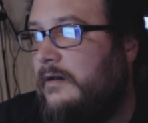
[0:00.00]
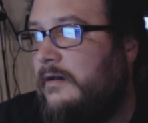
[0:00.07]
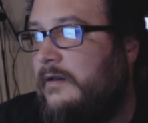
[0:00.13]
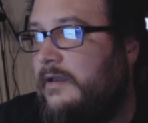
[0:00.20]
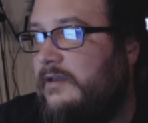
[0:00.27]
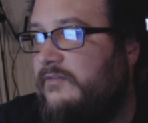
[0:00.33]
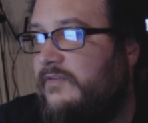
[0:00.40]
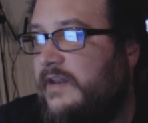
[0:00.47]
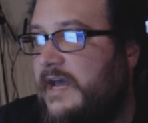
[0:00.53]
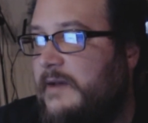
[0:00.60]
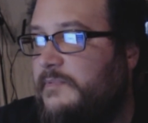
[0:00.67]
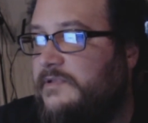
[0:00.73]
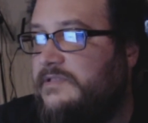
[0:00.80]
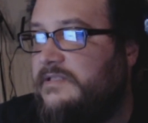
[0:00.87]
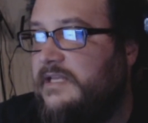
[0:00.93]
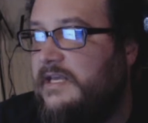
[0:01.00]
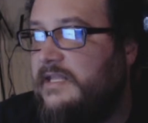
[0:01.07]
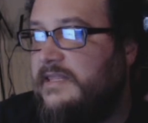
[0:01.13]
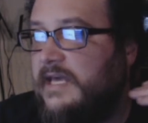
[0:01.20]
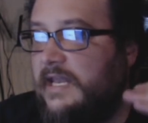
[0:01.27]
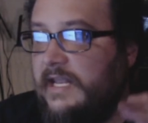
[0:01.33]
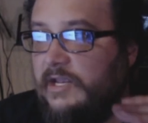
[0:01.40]
If it happens to hit
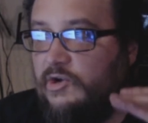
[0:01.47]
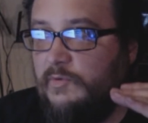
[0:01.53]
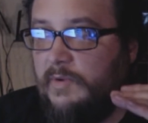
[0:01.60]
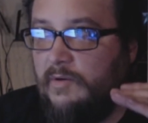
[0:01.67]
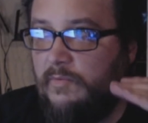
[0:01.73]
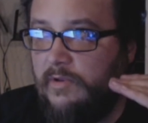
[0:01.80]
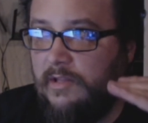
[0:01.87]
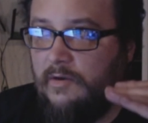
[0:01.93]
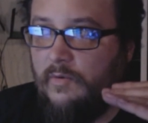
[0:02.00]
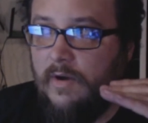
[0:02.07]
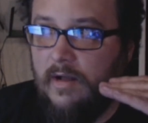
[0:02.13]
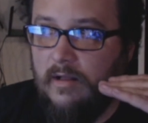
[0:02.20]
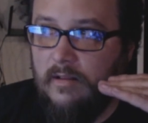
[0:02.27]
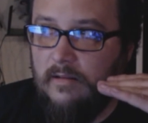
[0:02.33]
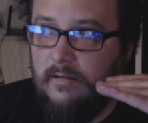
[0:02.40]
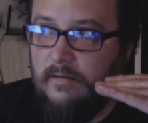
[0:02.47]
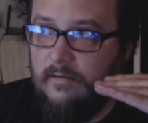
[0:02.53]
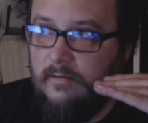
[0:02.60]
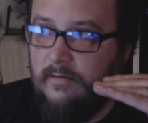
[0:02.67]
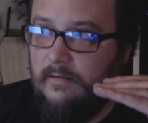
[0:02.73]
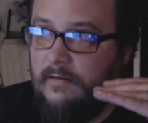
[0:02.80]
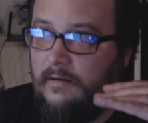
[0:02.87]
that increment really well,
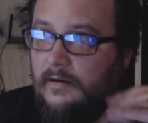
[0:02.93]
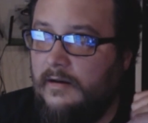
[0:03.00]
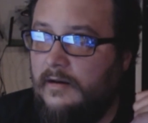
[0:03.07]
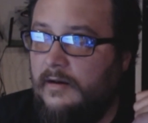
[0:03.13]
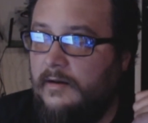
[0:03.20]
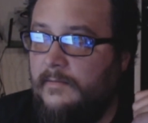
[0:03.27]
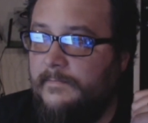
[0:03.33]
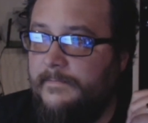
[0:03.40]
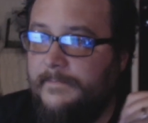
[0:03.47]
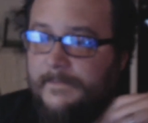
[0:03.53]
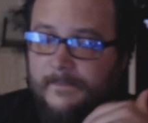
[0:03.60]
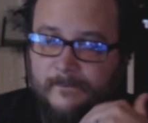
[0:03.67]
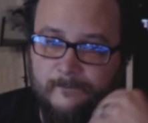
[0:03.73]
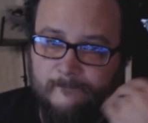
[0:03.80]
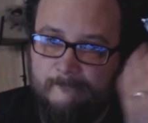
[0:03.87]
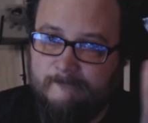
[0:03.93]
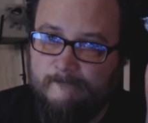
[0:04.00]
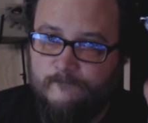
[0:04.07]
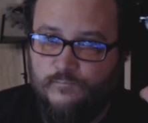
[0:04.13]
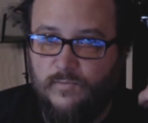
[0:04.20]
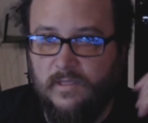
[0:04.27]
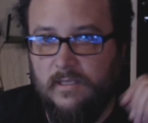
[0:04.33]

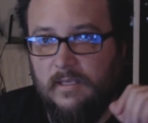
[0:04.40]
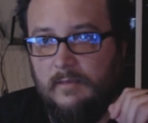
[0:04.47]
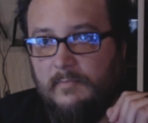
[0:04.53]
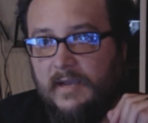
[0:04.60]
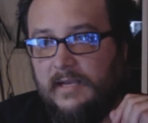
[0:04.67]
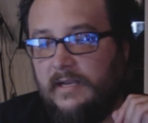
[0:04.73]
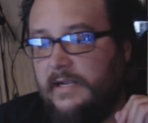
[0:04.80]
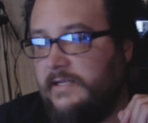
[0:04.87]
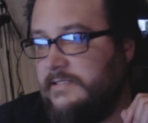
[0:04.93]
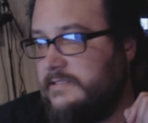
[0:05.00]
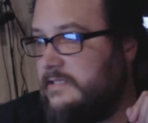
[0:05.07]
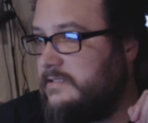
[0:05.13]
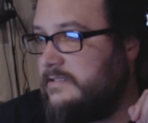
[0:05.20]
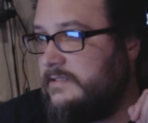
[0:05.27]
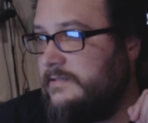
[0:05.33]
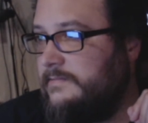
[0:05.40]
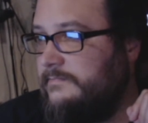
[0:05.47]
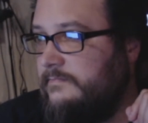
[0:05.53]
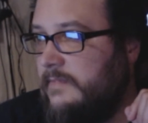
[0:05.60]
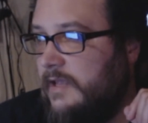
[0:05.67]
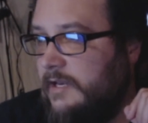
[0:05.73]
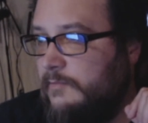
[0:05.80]
it might not exist
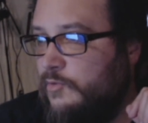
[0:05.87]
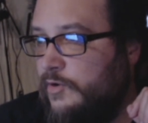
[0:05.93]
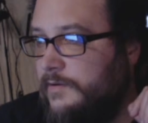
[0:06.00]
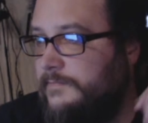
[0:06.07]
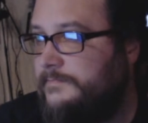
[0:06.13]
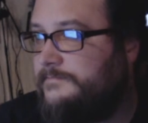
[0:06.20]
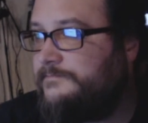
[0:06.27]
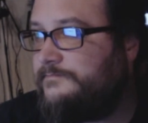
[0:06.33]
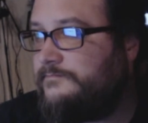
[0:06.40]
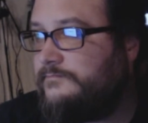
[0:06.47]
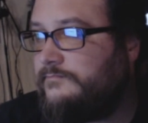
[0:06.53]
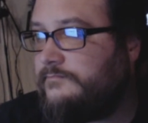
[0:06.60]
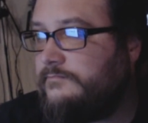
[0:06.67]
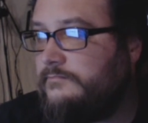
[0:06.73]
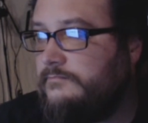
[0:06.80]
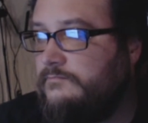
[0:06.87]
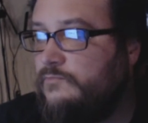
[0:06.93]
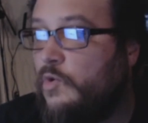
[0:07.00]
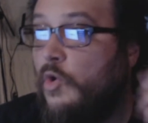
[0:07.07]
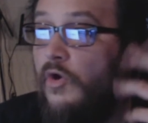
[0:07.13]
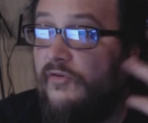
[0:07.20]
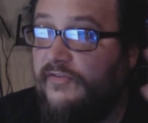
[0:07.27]
anymore.
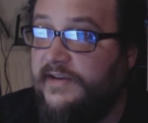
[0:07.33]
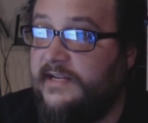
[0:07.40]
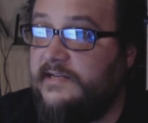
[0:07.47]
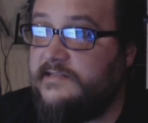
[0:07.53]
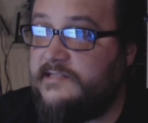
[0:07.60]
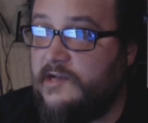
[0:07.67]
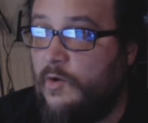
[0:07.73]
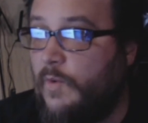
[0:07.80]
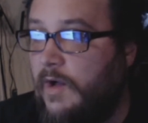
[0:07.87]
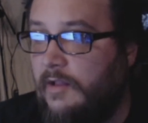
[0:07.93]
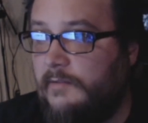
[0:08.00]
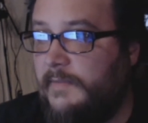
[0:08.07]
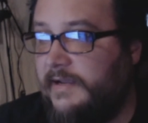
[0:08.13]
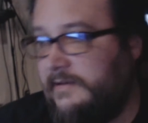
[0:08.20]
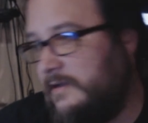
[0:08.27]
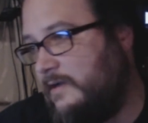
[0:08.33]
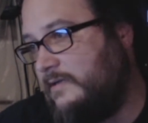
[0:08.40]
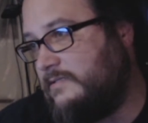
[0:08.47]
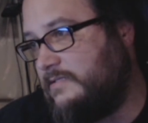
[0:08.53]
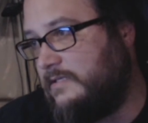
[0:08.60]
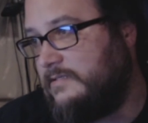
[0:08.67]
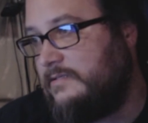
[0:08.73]
Or if it didn't sell well, it might not
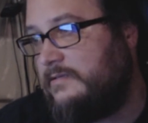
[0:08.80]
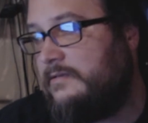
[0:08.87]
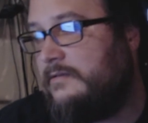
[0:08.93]
exist.